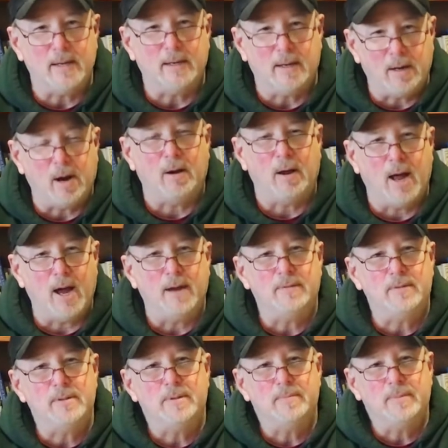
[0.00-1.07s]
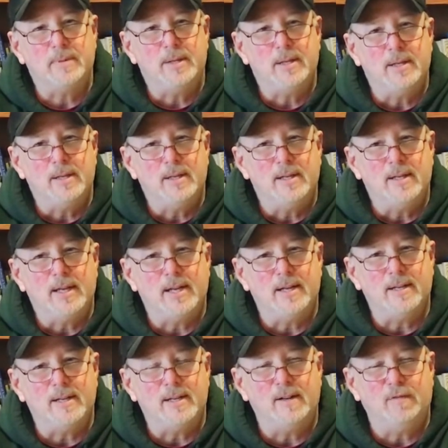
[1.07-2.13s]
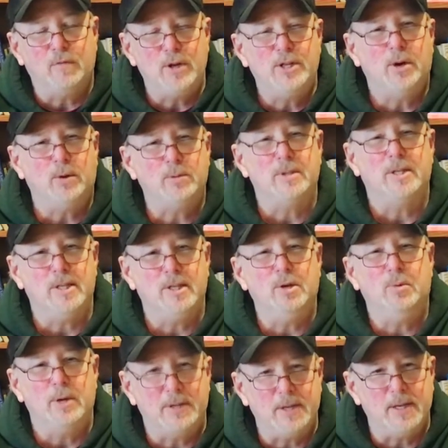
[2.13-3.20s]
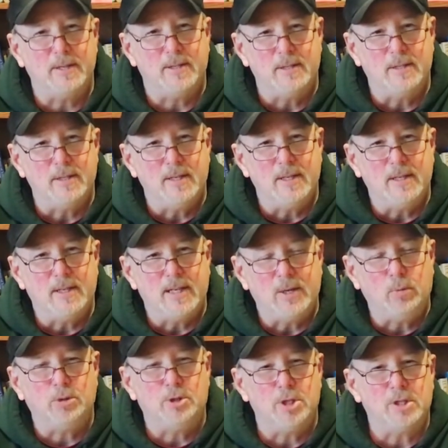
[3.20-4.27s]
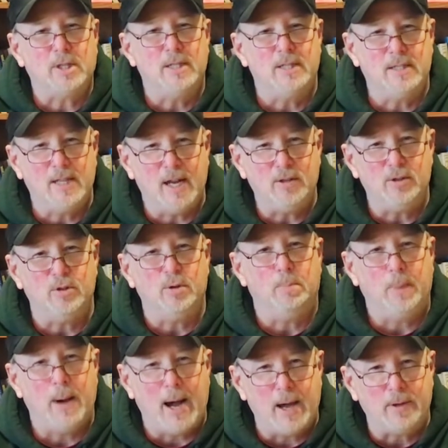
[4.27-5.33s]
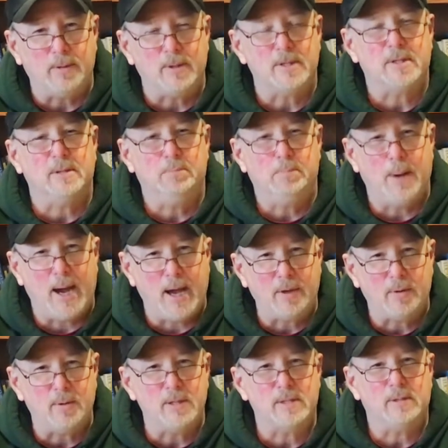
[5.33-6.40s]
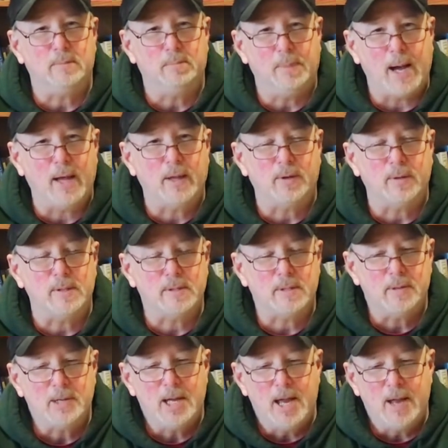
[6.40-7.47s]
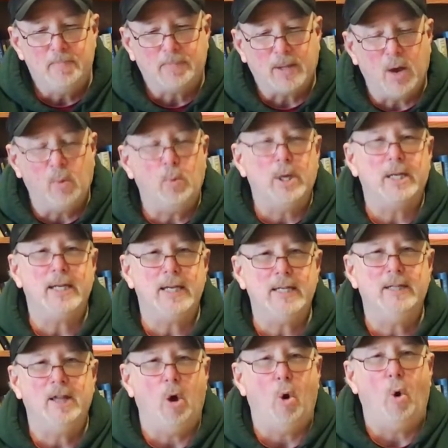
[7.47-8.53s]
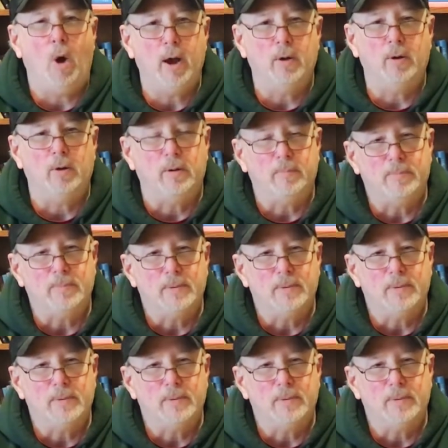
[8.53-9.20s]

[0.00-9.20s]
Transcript: sin in our lives. And uh, if we don't deal with it, it will just continue to bother us and bother us and bother us. And we need the oil